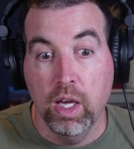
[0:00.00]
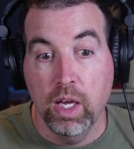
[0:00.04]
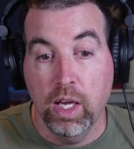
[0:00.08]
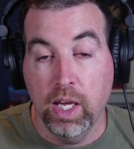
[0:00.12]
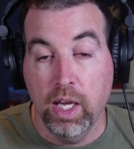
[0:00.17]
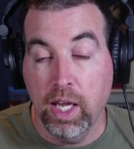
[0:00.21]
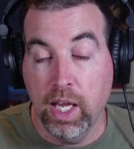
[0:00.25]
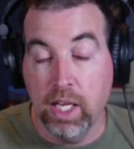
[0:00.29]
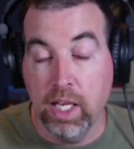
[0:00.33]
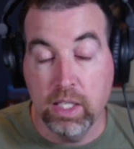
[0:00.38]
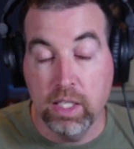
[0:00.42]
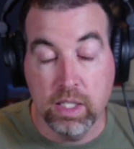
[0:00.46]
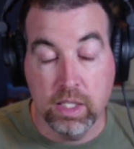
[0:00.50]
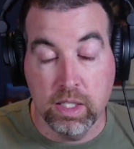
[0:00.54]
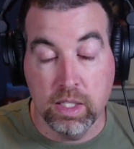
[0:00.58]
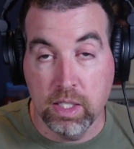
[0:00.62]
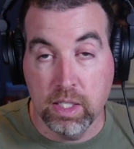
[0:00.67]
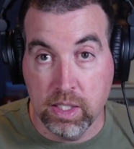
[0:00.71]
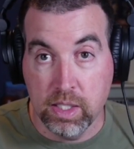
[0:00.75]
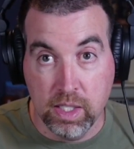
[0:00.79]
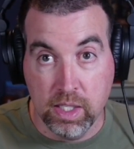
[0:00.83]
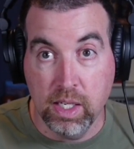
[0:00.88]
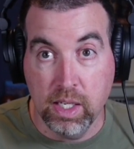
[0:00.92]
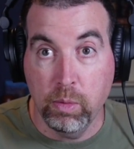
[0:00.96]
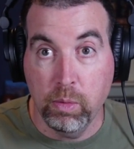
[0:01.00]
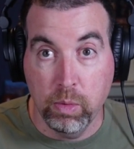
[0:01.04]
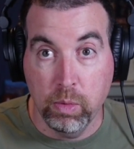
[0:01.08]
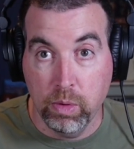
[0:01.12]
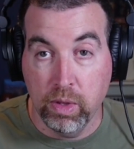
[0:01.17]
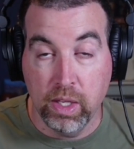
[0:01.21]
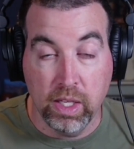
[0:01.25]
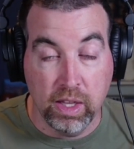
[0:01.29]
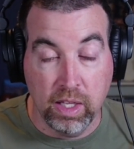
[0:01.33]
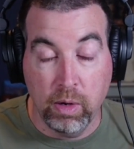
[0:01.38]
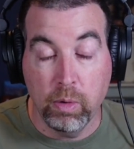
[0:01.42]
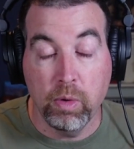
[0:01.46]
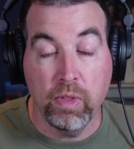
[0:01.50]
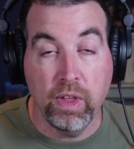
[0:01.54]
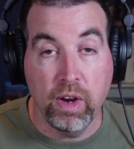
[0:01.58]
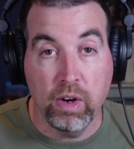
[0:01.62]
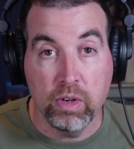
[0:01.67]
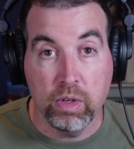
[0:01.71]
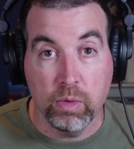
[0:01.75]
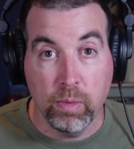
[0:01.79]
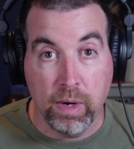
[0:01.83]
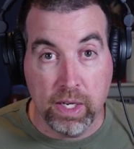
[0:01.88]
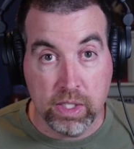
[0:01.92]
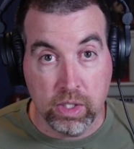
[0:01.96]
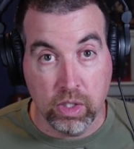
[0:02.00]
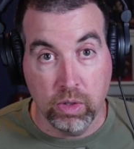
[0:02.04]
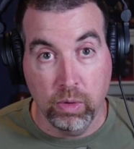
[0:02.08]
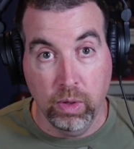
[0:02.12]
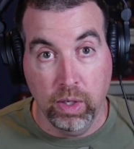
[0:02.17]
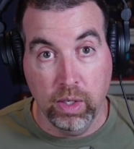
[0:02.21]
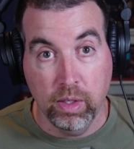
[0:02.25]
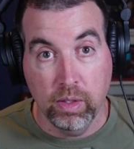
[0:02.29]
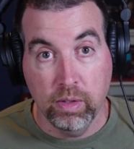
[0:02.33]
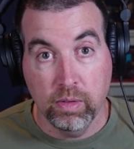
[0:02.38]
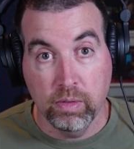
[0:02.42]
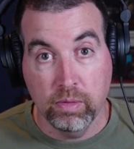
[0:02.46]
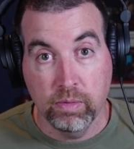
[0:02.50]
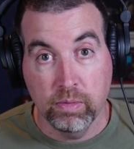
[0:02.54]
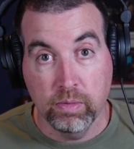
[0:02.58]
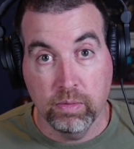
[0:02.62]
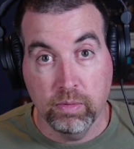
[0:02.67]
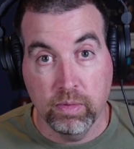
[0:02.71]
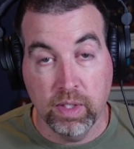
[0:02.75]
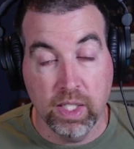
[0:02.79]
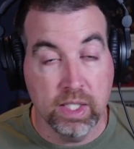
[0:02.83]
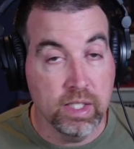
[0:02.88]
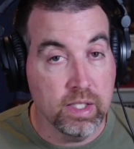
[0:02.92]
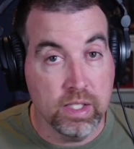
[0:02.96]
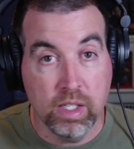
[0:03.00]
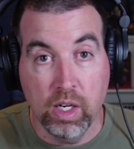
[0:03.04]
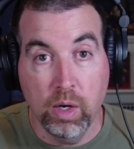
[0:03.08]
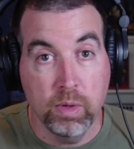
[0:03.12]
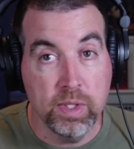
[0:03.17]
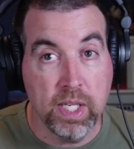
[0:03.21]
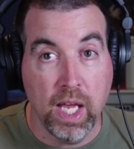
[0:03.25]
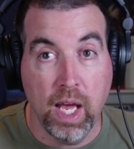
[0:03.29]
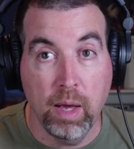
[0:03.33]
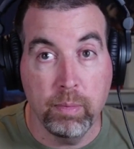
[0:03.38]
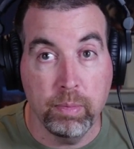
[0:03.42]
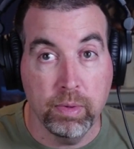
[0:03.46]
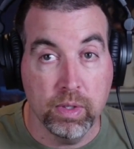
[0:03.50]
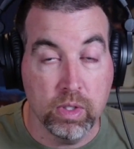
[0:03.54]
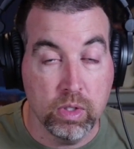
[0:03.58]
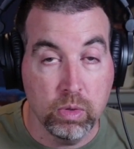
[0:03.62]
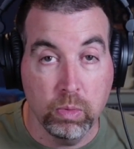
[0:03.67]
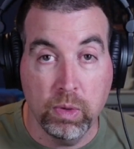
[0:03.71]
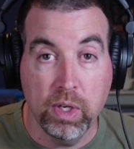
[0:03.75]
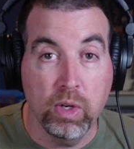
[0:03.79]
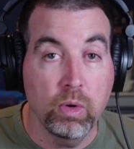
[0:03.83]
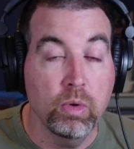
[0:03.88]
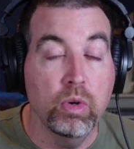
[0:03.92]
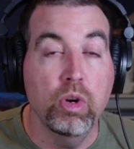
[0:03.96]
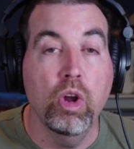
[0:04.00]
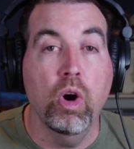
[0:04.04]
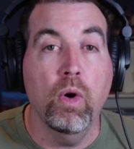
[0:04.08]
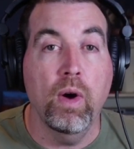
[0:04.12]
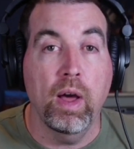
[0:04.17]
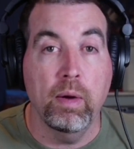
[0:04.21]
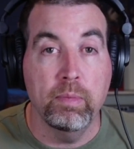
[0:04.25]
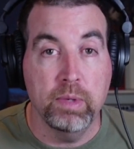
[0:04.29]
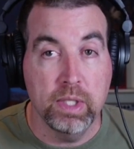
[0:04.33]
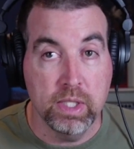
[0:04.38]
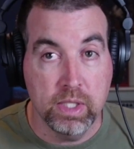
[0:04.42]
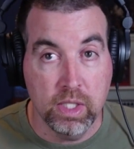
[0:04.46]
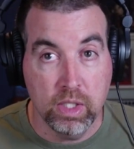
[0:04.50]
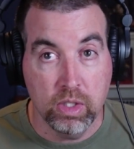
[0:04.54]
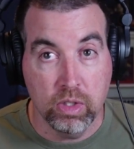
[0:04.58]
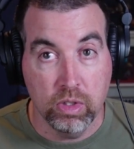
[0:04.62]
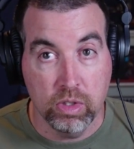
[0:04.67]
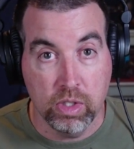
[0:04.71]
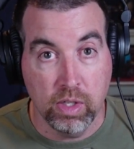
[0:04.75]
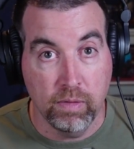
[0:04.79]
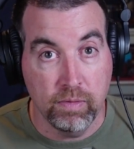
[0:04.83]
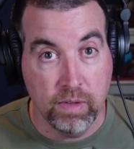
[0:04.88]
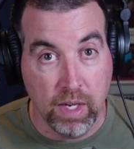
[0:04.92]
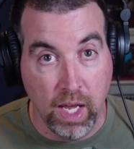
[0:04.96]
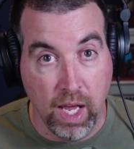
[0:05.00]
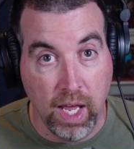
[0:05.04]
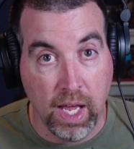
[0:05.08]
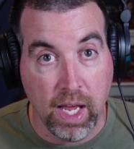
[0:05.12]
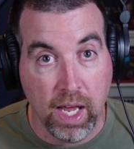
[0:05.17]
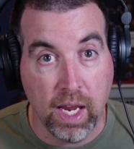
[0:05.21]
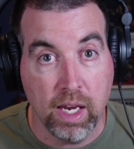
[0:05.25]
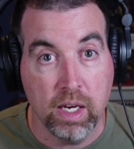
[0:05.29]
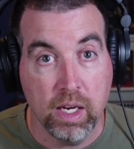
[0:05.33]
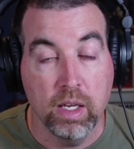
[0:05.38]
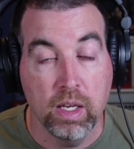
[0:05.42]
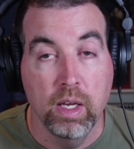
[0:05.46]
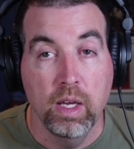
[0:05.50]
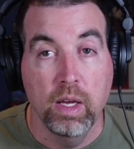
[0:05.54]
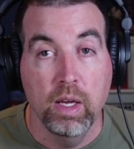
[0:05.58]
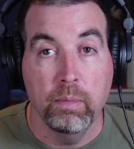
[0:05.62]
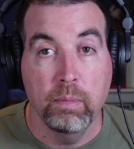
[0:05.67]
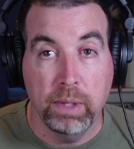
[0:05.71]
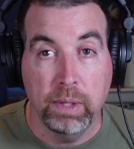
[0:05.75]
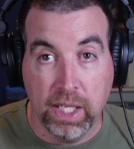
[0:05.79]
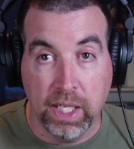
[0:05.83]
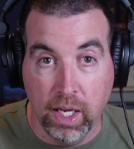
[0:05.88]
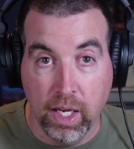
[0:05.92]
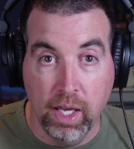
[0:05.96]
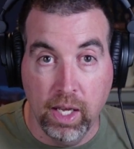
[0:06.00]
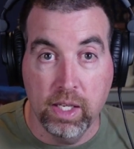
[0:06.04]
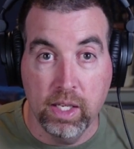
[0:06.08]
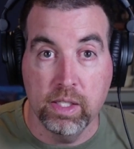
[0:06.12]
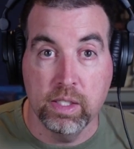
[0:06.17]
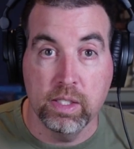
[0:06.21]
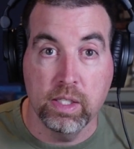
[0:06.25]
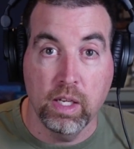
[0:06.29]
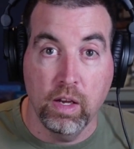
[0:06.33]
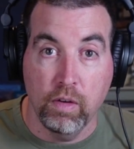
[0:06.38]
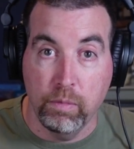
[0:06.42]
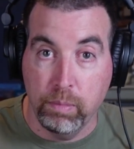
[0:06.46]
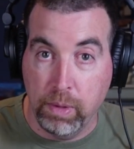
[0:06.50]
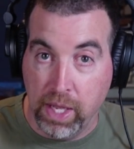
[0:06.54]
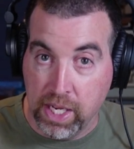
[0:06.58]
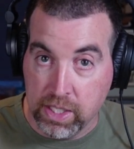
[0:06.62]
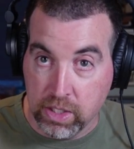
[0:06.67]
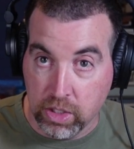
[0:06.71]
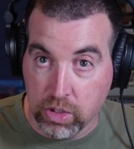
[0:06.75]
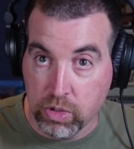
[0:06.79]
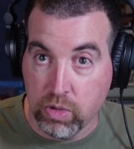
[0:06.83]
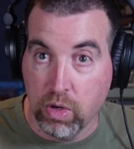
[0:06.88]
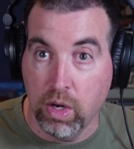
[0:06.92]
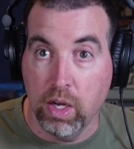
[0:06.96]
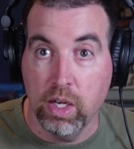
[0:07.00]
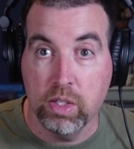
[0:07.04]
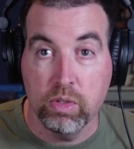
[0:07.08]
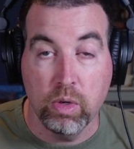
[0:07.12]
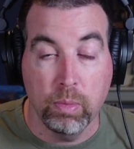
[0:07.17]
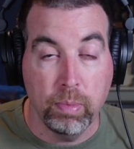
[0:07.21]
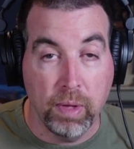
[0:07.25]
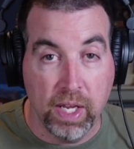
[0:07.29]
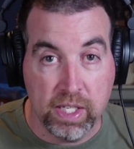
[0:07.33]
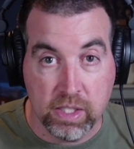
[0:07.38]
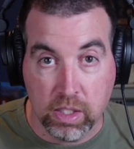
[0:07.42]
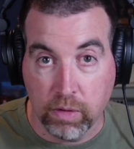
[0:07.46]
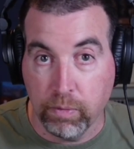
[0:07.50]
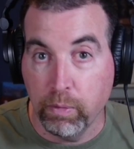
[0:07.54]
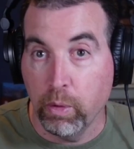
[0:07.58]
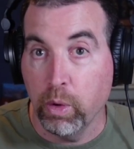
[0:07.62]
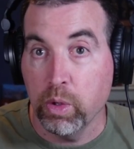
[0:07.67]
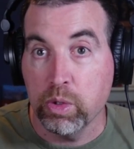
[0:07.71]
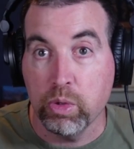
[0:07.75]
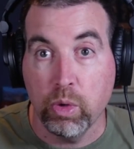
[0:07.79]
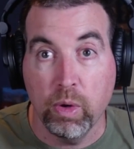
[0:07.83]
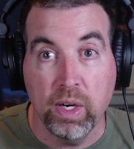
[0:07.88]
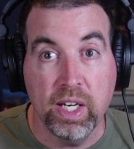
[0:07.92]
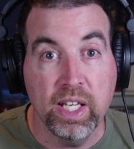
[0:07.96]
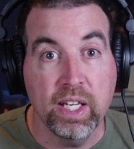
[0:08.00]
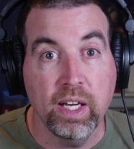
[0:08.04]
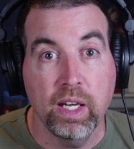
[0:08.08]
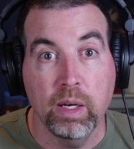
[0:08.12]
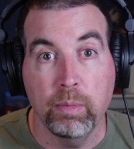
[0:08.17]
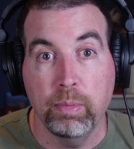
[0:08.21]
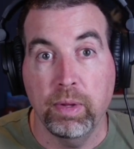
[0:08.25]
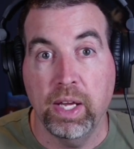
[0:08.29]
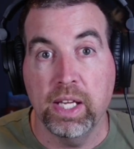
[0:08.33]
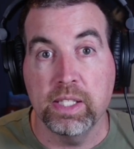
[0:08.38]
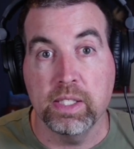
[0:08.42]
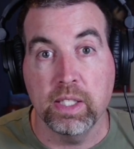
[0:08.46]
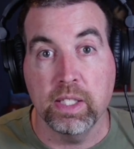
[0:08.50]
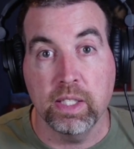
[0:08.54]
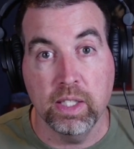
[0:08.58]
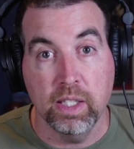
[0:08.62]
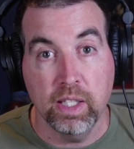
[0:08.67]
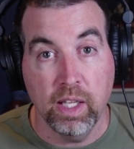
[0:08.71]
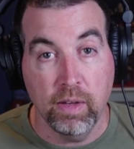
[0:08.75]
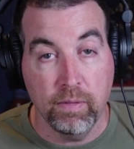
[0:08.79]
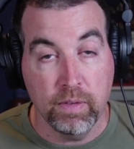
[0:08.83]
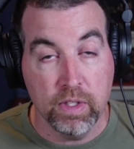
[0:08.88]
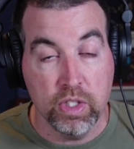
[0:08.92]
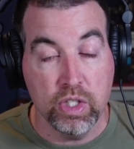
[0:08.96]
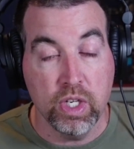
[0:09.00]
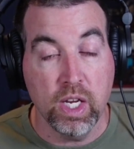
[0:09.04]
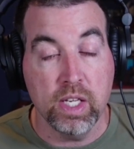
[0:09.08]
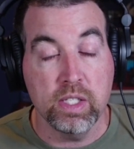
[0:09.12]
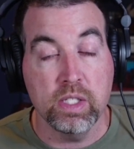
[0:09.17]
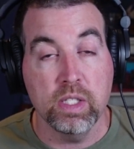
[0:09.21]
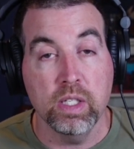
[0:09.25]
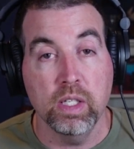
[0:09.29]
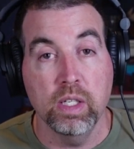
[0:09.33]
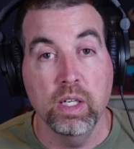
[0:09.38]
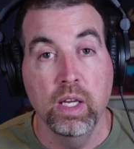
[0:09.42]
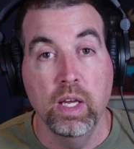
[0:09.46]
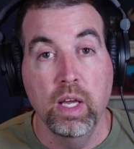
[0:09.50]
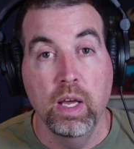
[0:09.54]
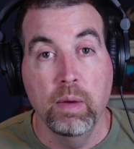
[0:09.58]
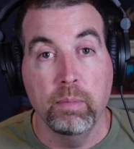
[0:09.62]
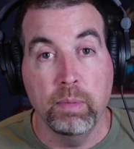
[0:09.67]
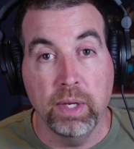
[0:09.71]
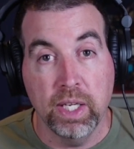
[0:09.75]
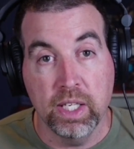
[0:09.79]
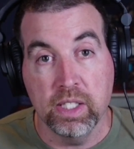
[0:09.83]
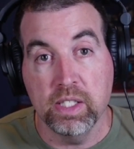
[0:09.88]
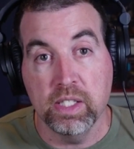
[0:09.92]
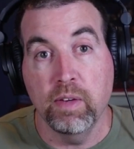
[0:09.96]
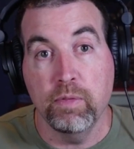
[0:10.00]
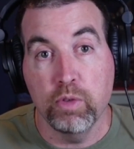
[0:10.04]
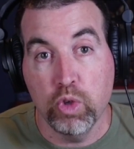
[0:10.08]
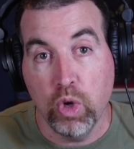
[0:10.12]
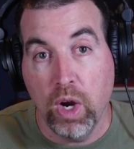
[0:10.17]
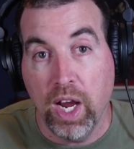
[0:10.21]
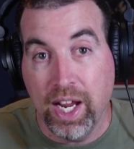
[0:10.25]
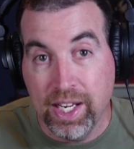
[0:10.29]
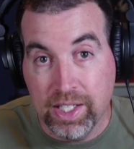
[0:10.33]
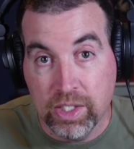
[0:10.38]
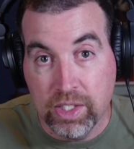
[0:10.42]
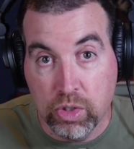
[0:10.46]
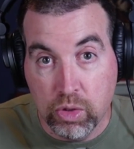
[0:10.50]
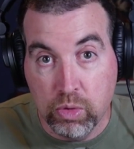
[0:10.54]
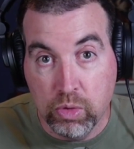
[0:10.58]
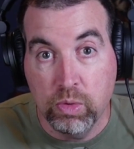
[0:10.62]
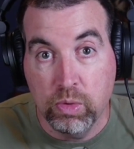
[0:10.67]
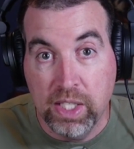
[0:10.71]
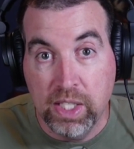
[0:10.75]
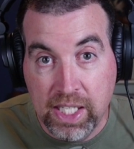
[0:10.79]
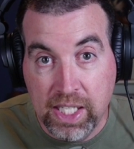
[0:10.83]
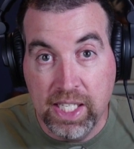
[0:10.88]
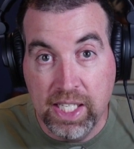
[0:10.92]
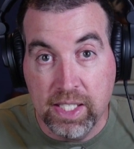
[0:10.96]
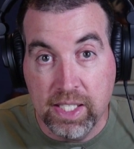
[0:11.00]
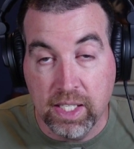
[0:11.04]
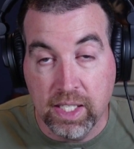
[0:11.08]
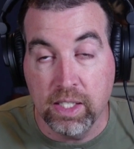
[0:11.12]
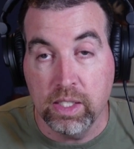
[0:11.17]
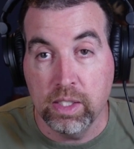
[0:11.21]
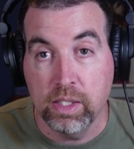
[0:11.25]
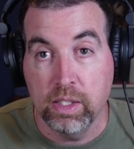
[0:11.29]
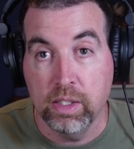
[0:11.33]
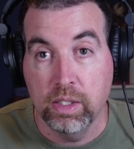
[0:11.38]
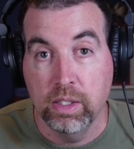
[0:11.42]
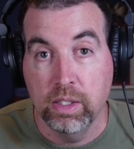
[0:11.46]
and to see that they were there to rescue it. That doesn't always happen. So we don't know how many sea turtles have died because of plastic straws or plastic forks or any kind of plastic that they've ingested because they've tried to eat it,